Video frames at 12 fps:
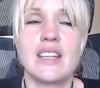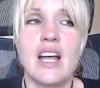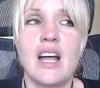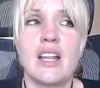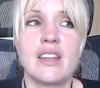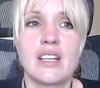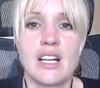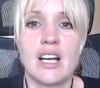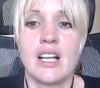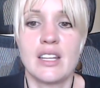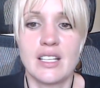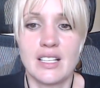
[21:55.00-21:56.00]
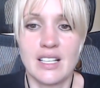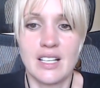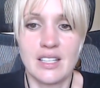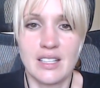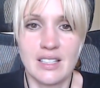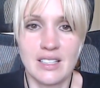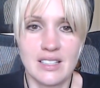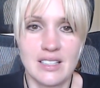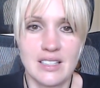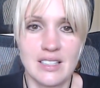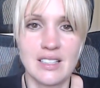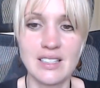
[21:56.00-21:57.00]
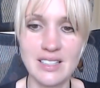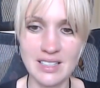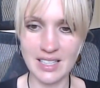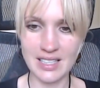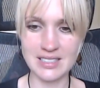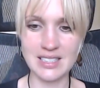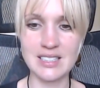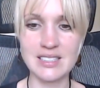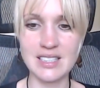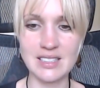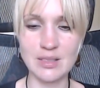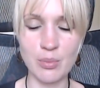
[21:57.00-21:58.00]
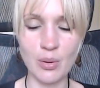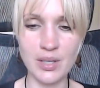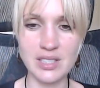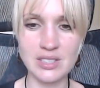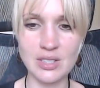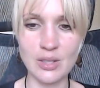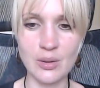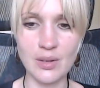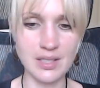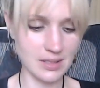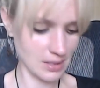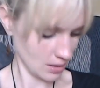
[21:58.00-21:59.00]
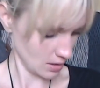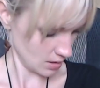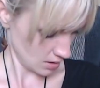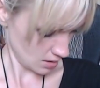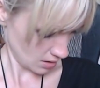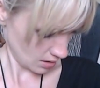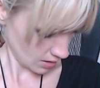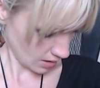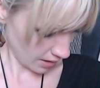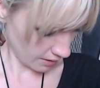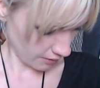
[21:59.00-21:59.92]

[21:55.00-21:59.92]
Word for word: nothing, nothing, nothing. Like it's easy to point to and it's